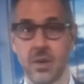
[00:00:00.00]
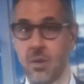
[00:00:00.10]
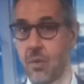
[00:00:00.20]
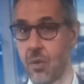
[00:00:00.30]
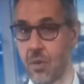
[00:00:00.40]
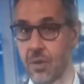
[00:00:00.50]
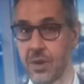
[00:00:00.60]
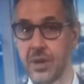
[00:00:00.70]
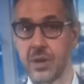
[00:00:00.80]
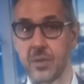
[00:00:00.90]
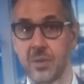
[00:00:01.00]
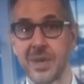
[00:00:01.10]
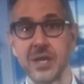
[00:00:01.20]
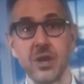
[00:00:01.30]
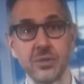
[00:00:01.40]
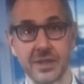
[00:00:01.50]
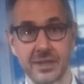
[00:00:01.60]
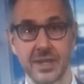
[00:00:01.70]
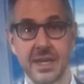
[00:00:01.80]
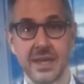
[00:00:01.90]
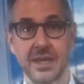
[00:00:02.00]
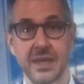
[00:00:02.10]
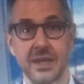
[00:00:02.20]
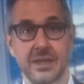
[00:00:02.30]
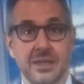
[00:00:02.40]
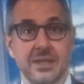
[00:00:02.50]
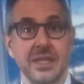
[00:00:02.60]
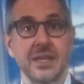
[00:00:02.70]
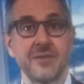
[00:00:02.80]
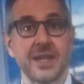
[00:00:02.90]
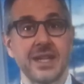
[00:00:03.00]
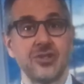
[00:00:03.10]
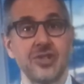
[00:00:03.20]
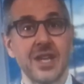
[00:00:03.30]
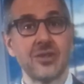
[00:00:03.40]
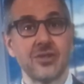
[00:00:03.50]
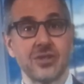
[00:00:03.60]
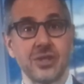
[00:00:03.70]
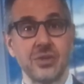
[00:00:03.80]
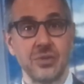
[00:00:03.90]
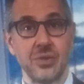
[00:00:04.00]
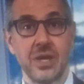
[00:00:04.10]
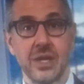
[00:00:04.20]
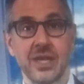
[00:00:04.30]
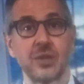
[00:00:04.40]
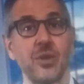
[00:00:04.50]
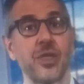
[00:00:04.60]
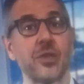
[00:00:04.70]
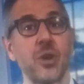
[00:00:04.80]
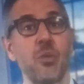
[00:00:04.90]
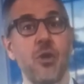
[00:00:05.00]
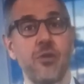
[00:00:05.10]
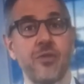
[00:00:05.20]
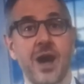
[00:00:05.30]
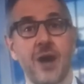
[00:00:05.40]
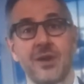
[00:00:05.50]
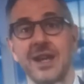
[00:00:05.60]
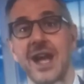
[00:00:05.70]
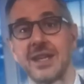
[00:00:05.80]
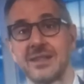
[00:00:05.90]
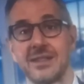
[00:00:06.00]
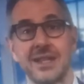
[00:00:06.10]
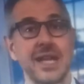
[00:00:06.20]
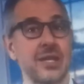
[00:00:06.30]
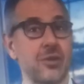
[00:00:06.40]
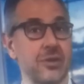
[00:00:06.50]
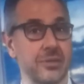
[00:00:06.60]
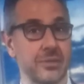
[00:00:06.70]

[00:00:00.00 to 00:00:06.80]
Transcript: Or we may notice that there's a significant gender skew that will throw off our analysis later on.